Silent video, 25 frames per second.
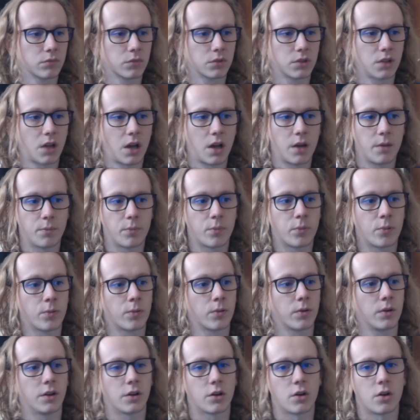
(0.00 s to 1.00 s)
type
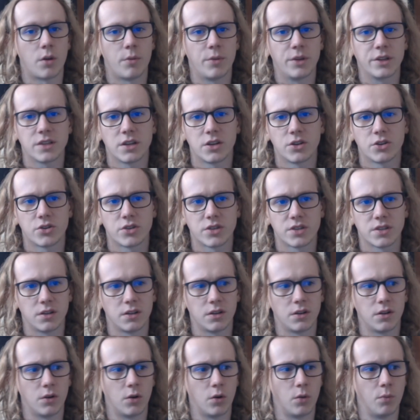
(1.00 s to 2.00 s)
in the comments
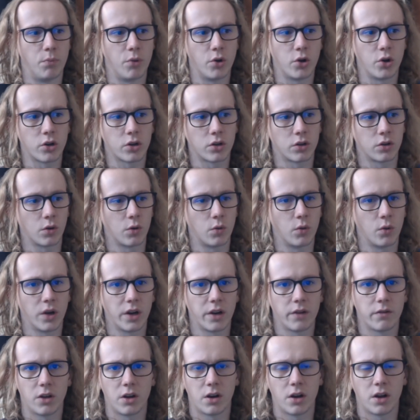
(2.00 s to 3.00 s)
interested or booked or
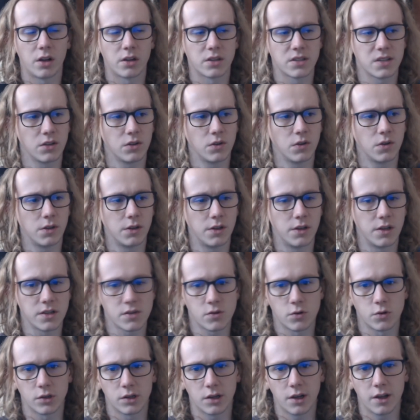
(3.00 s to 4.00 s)
whatever, and I'll send you the
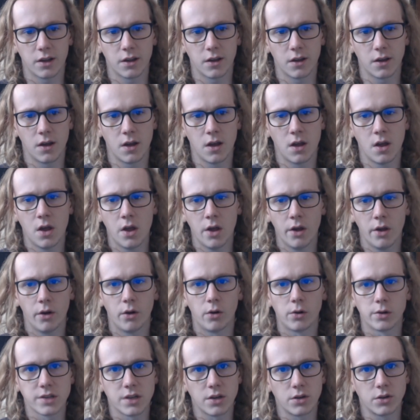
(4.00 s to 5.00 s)
Discord link.
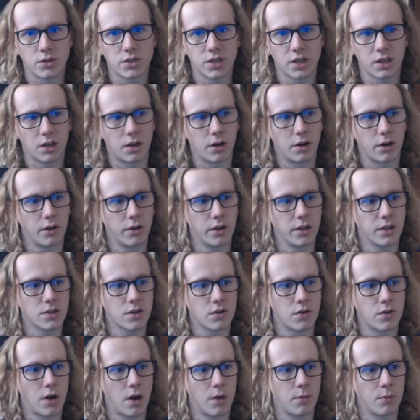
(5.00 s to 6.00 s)
Also check out our
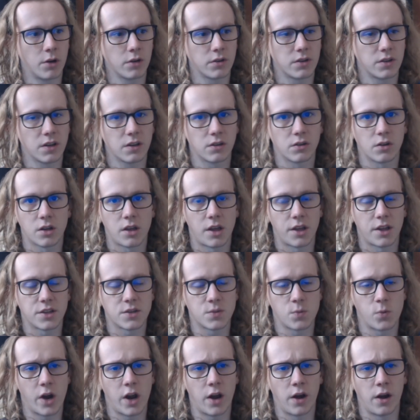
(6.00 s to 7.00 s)
Instagram and our TikTok. It's
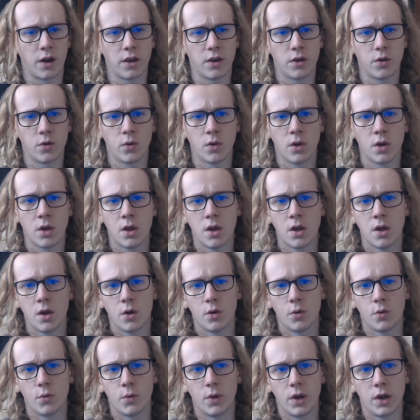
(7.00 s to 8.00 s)
brand new,
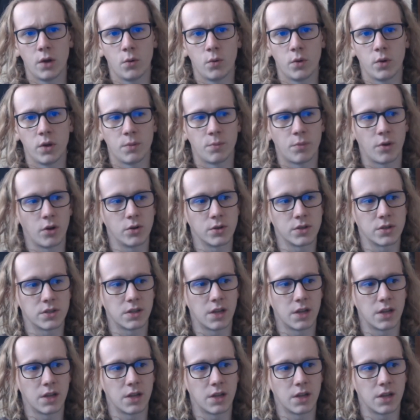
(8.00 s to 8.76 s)
where we post